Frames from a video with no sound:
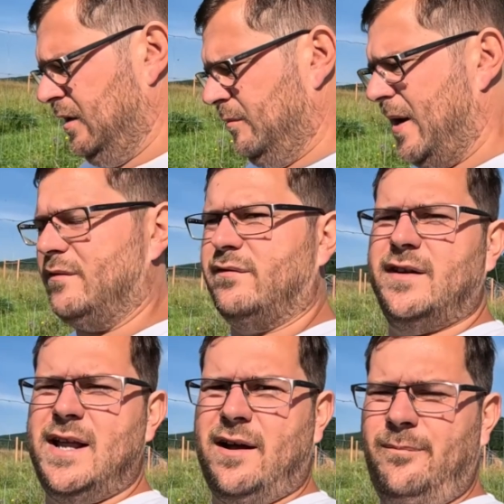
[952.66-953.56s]
But for
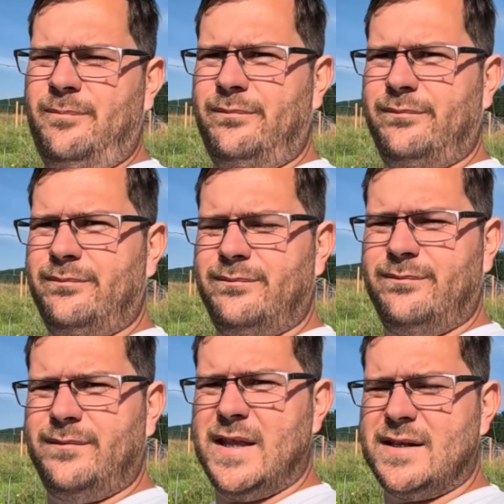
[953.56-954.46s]
now,
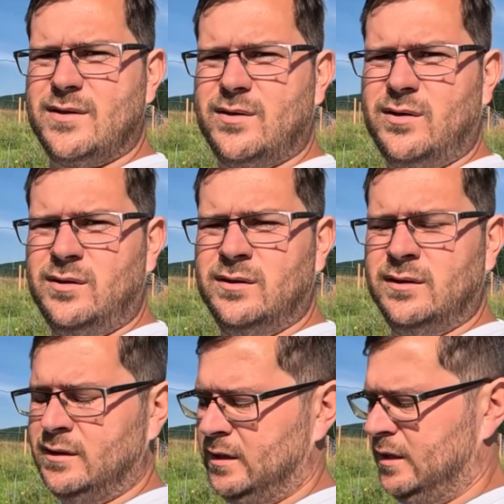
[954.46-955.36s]
that's all.
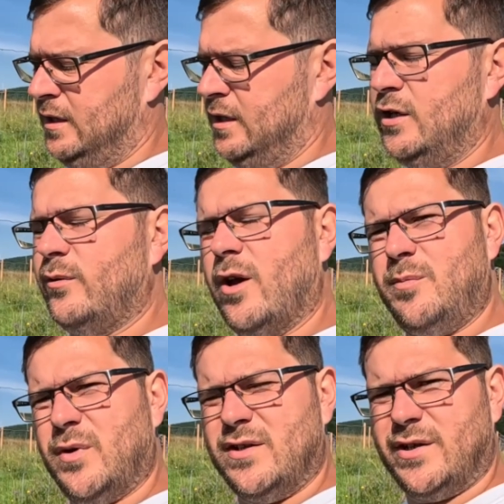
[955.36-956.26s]
We
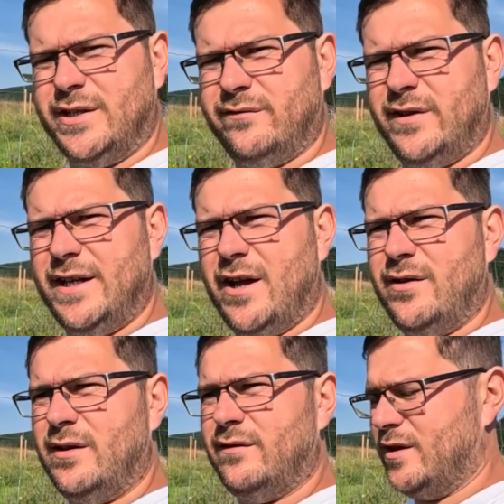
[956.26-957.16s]
hope you enjoyed the video,
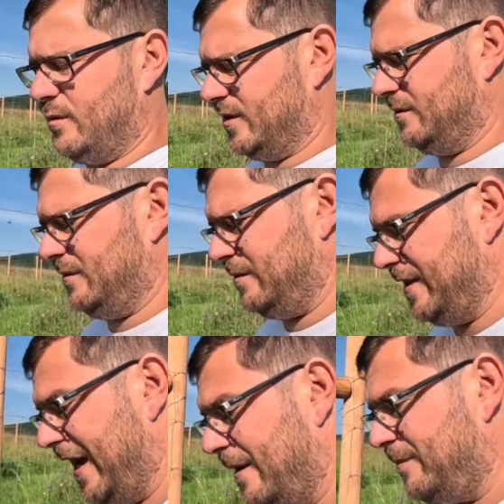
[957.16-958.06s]
even though it wasn't maybe
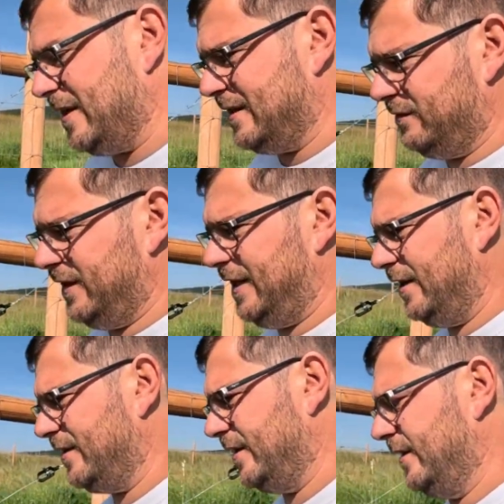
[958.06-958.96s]
the happiest of
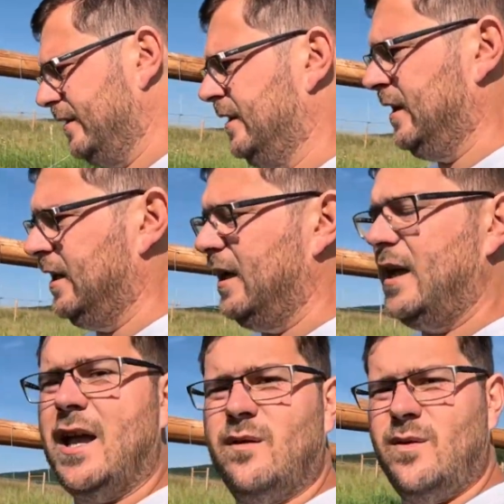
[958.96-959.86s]
videos,
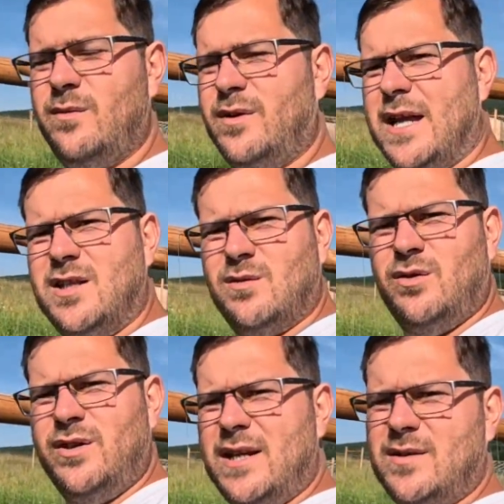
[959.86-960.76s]
and we will catch you
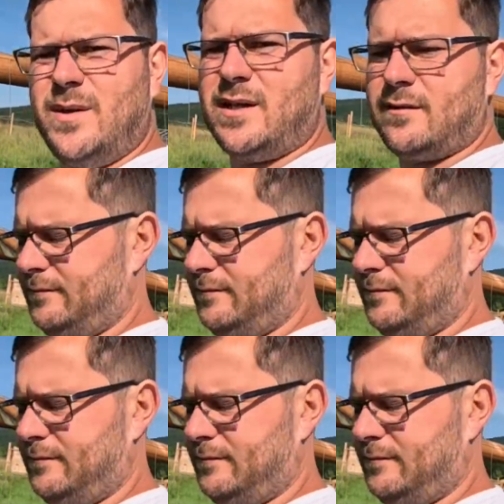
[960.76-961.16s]
all next week.